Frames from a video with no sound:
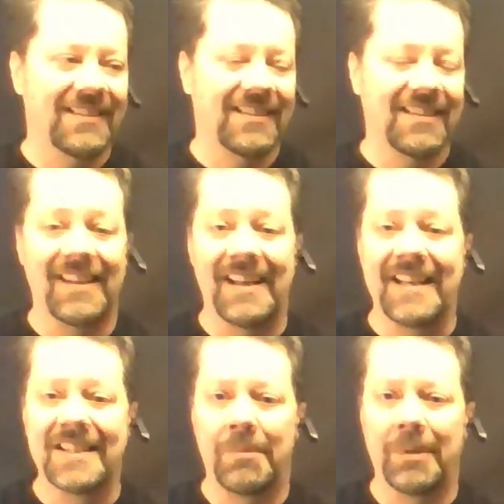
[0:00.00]
The last
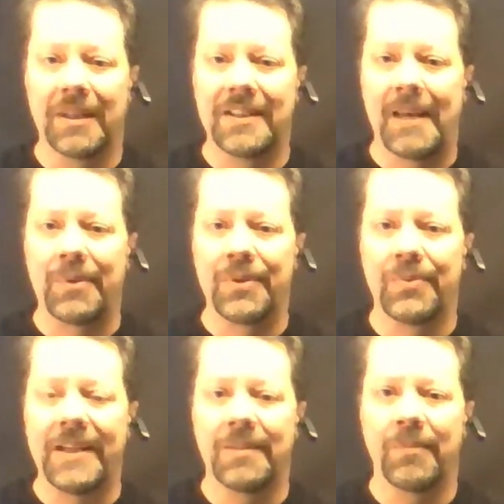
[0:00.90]
couple examples
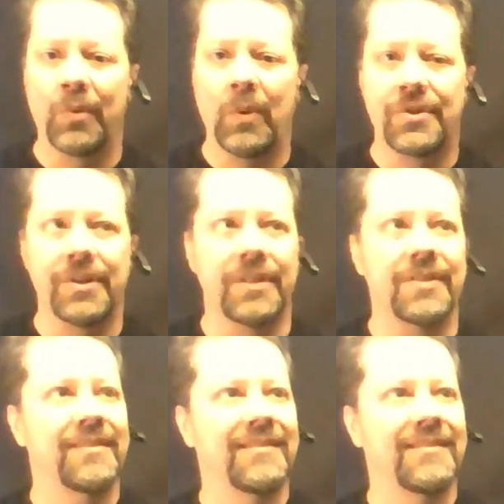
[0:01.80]
raise some questions.